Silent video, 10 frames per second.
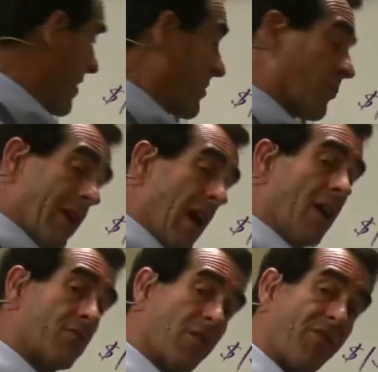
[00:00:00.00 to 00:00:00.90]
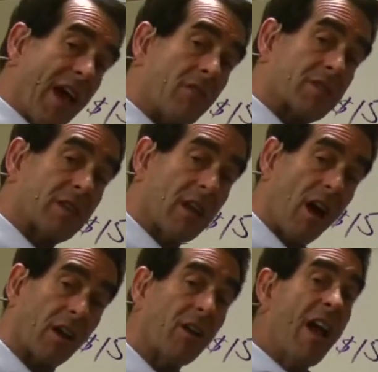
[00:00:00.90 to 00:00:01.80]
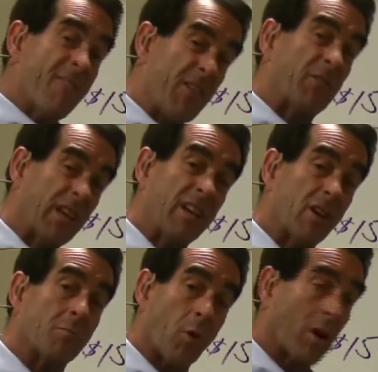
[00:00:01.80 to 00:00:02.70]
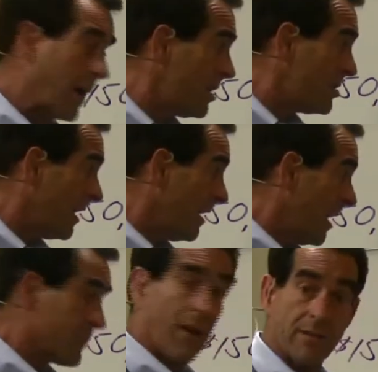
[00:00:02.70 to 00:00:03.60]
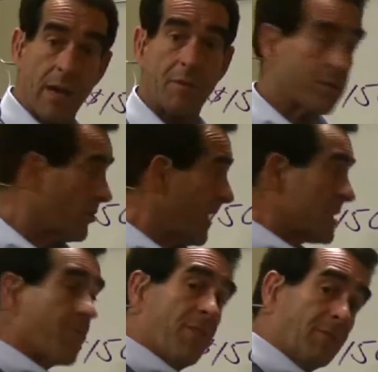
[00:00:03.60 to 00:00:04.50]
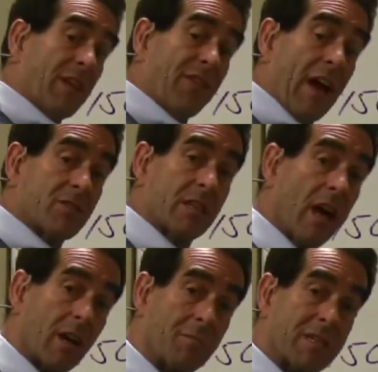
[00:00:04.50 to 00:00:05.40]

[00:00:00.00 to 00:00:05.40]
a $300,000 15-year mortgage, as far as I'm concerned, that's a $50,000